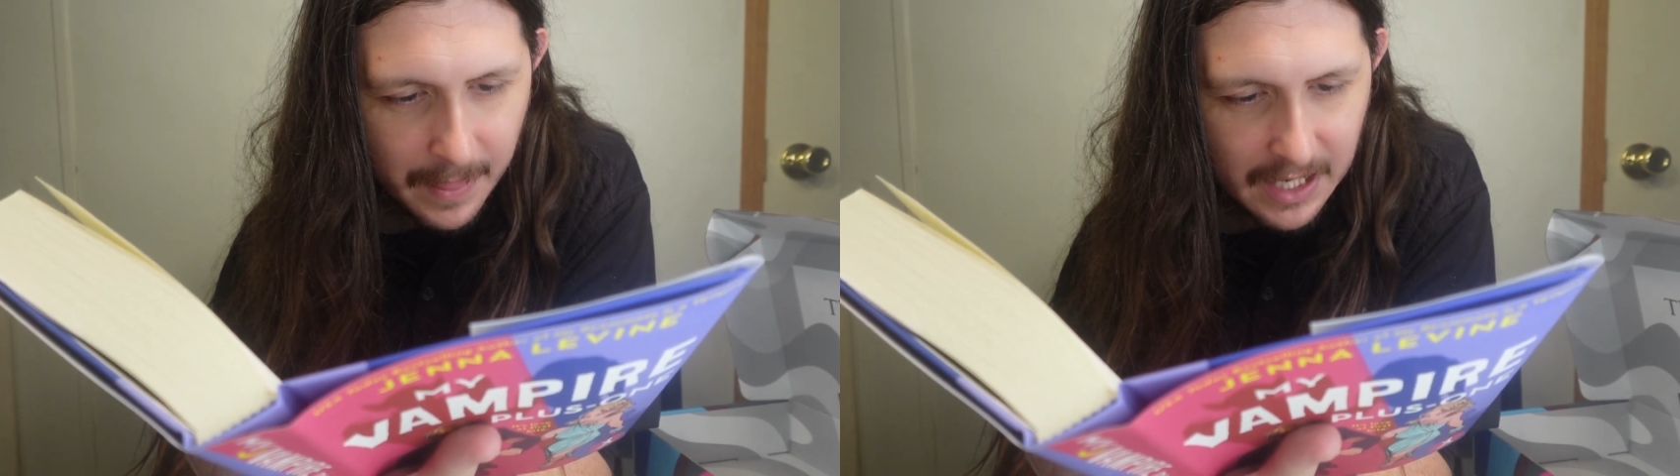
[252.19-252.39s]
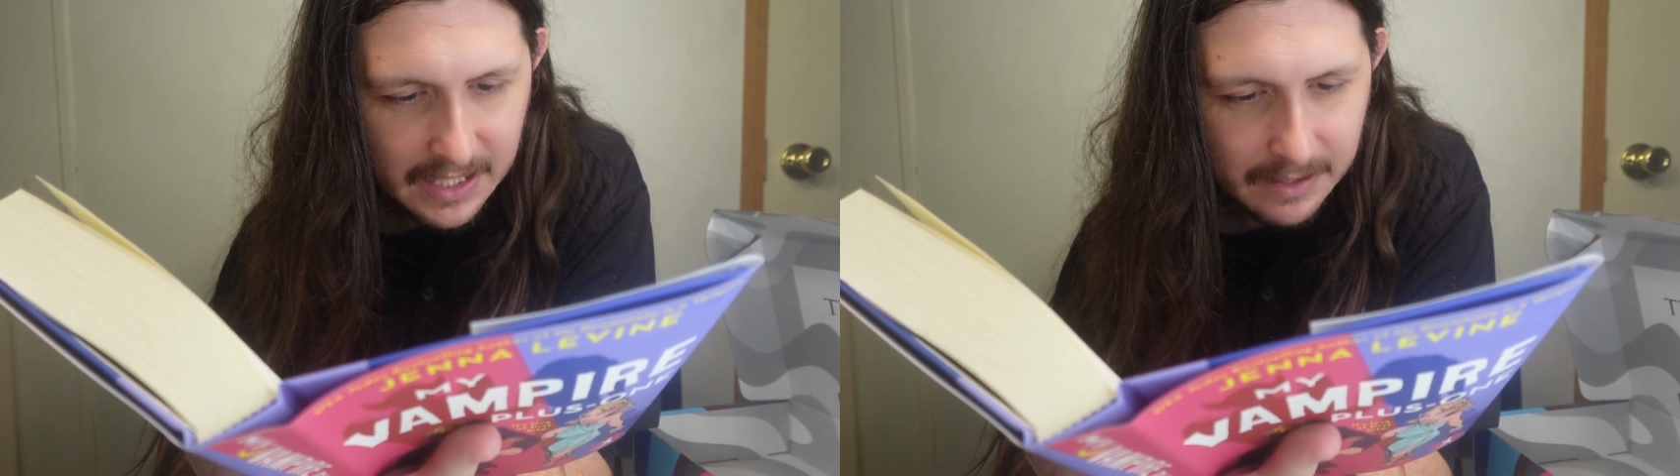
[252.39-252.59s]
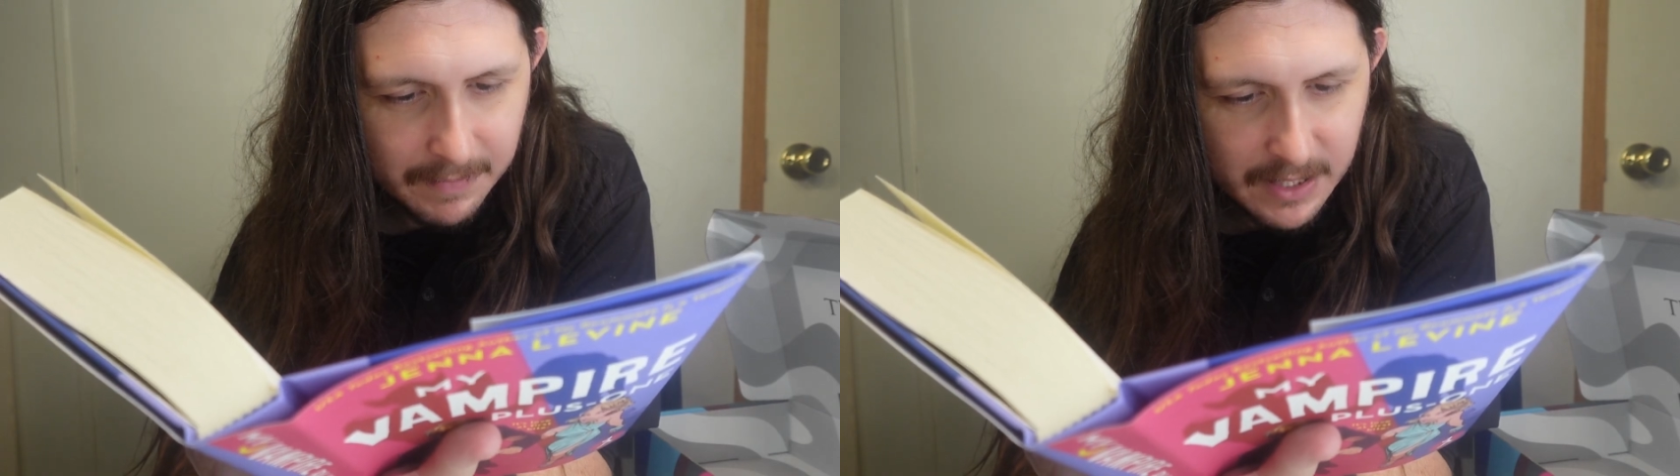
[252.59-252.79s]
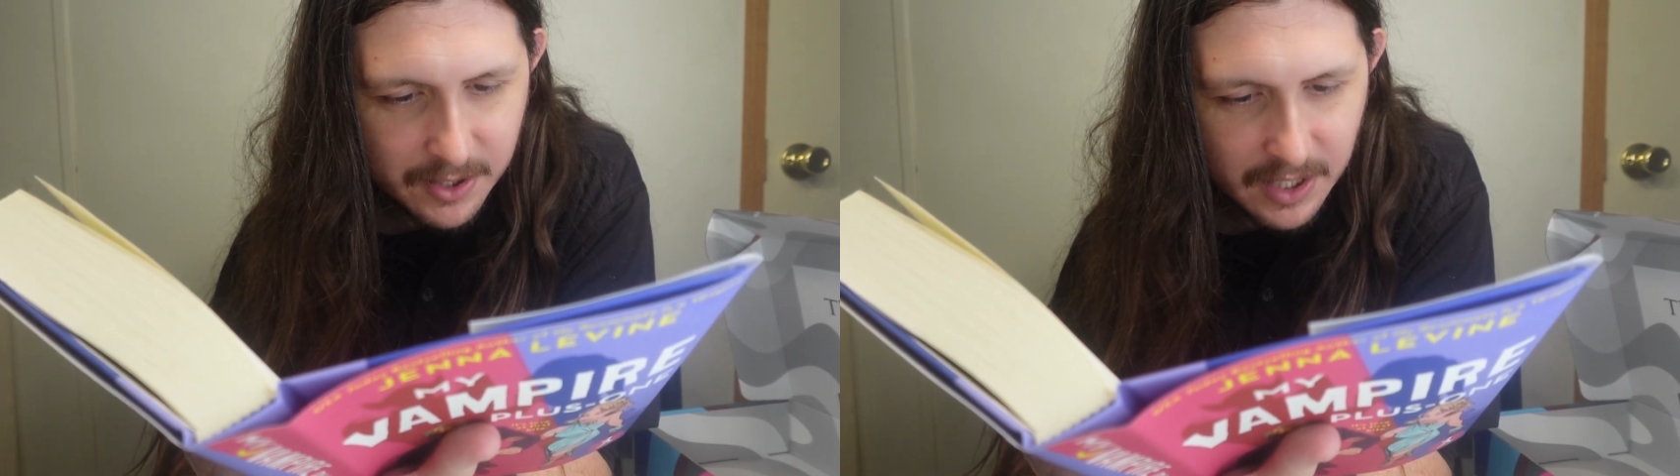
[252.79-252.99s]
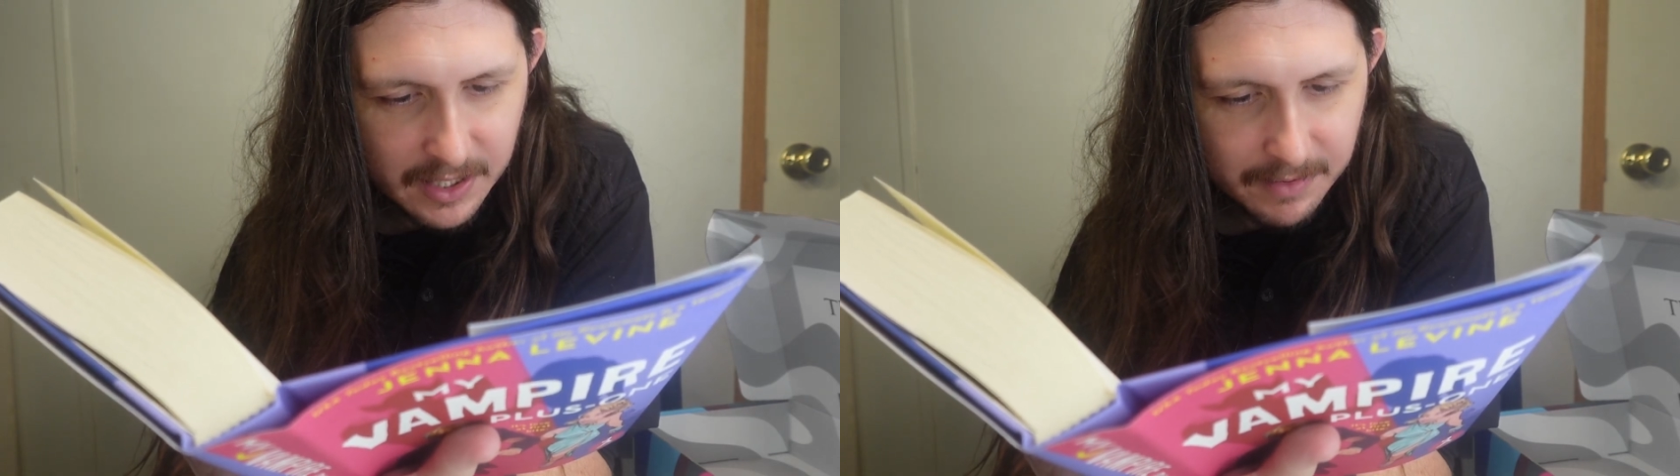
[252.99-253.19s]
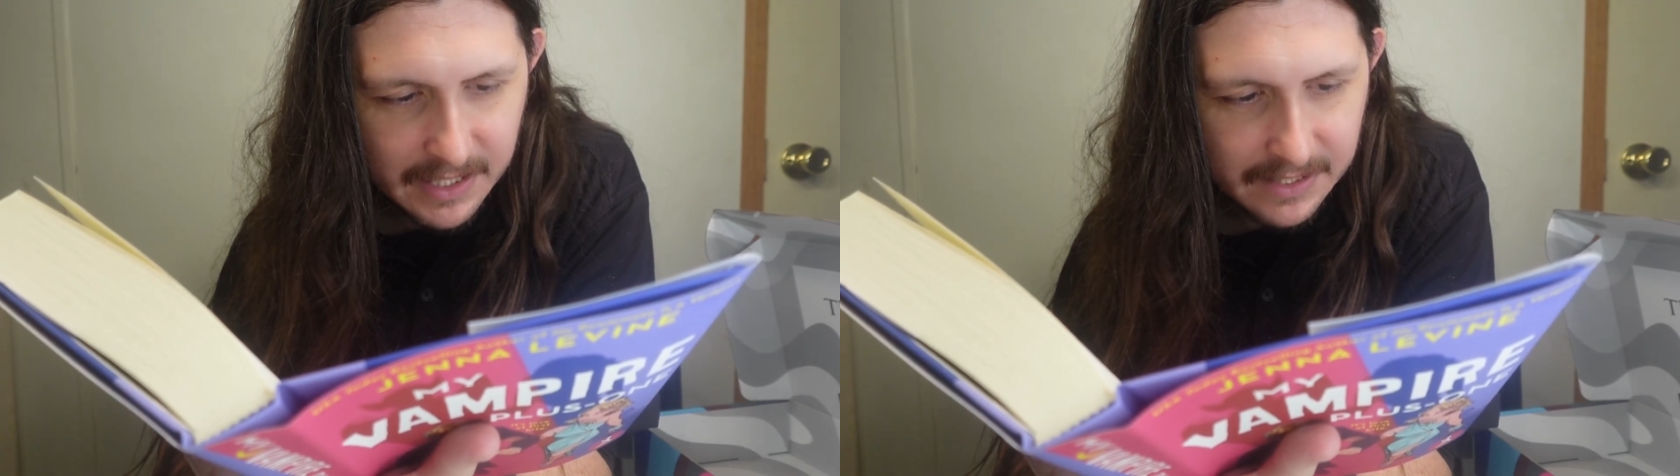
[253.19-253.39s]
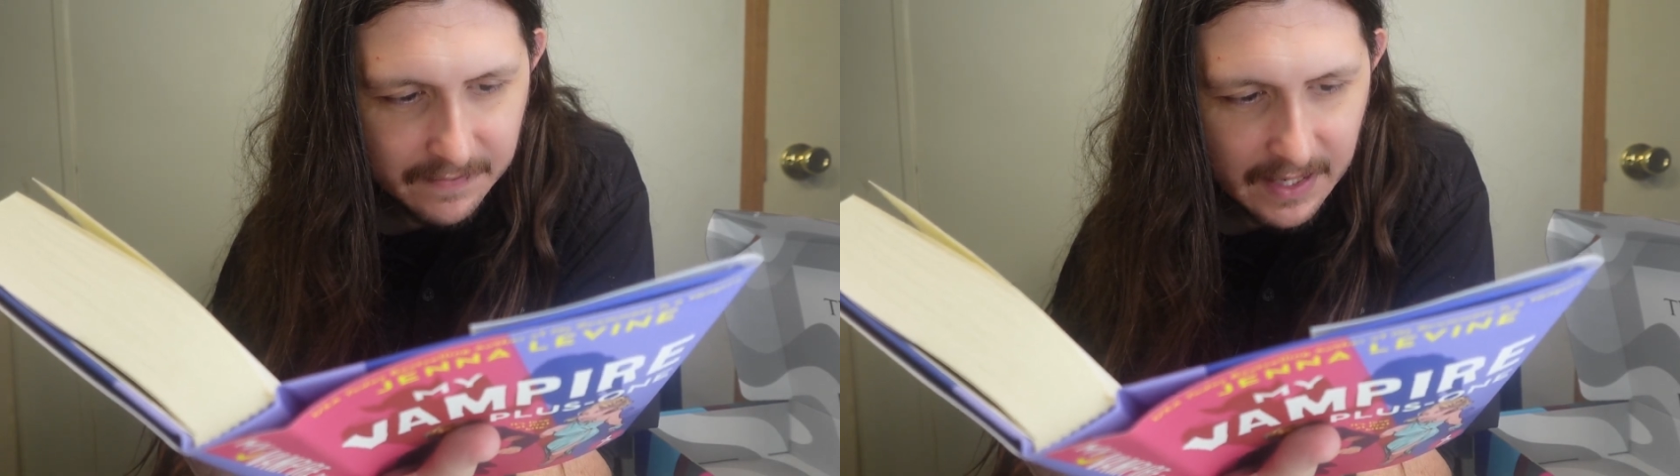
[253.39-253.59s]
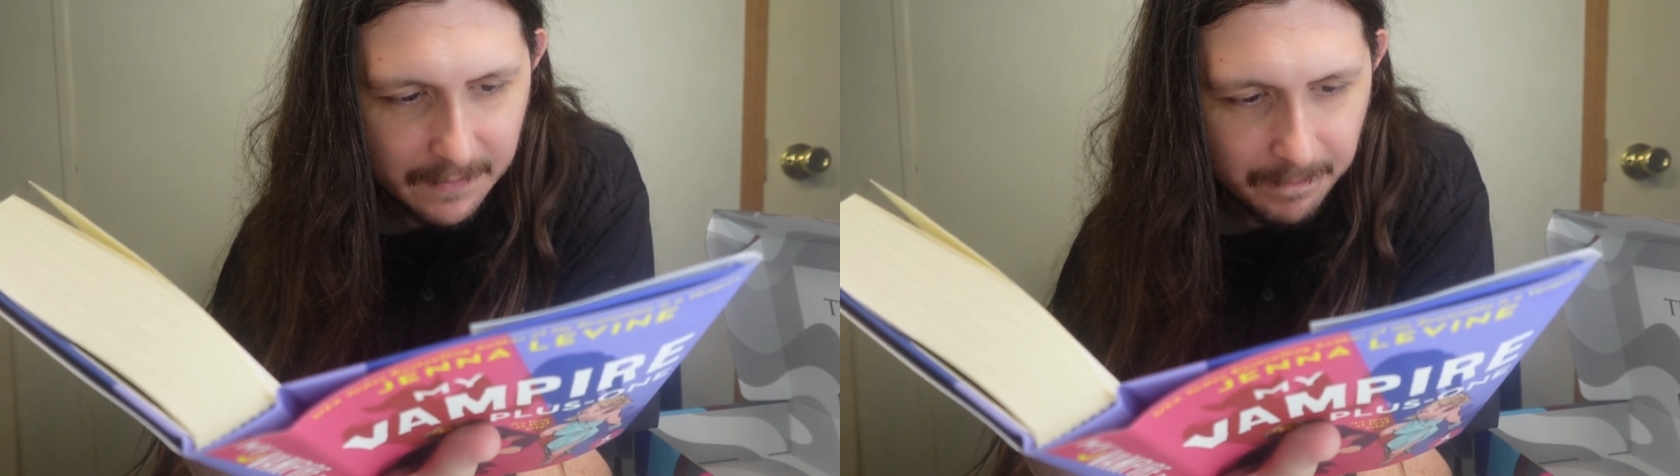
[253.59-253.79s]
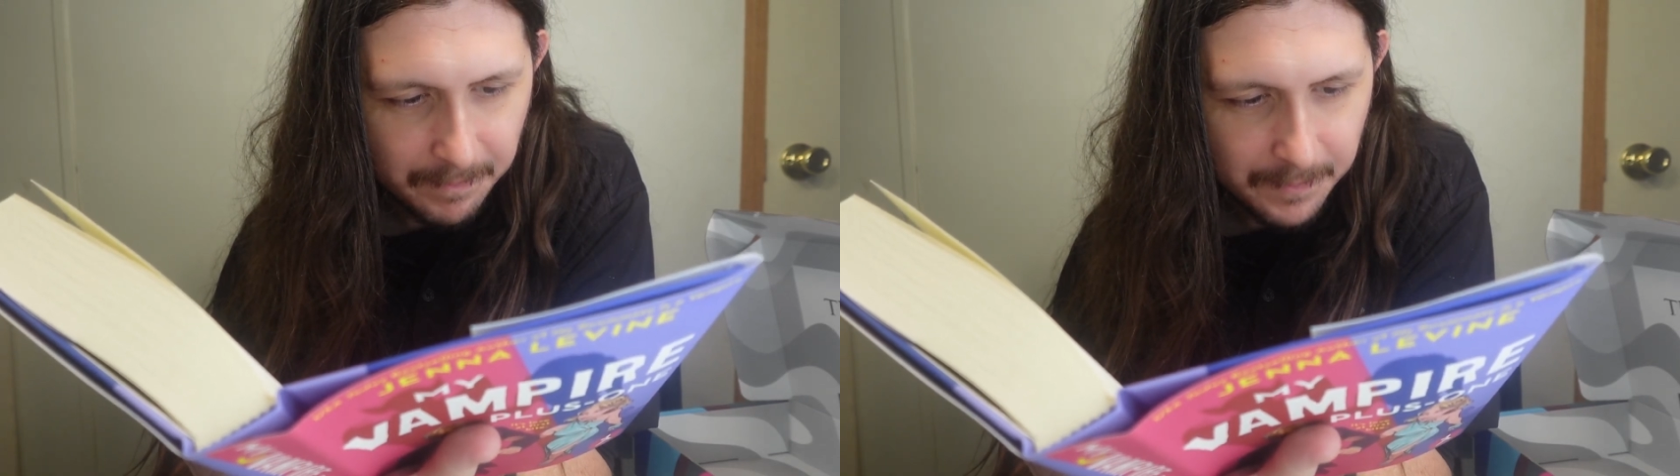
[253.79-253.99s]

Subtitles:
He's a bit strange, but that's fine.